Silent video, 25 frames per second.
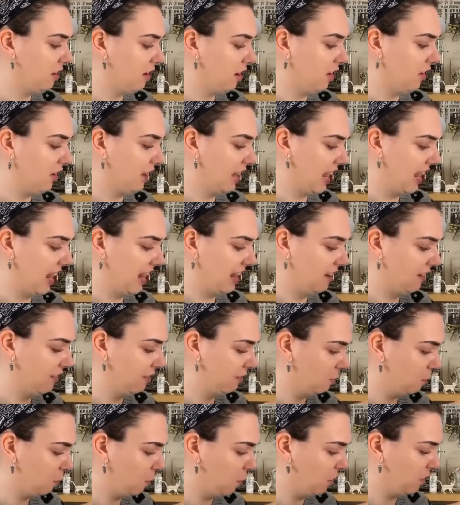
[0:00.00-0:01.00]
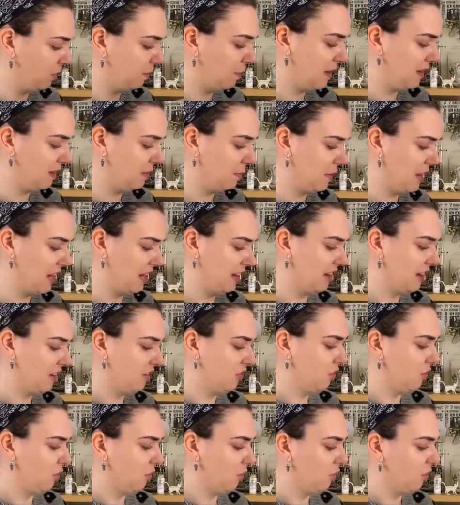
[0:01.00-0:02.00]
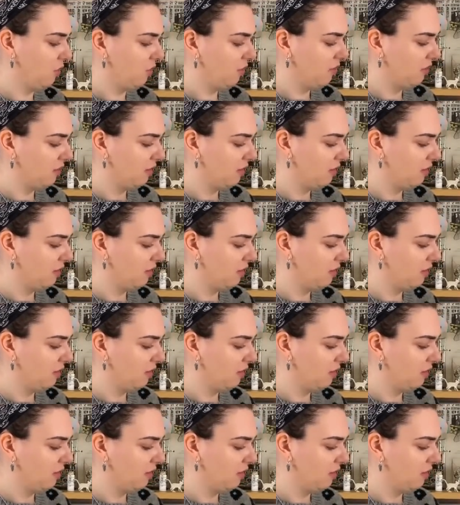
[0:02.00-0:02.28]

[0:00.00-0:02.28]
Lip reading: Okay, what's meant to be in this door?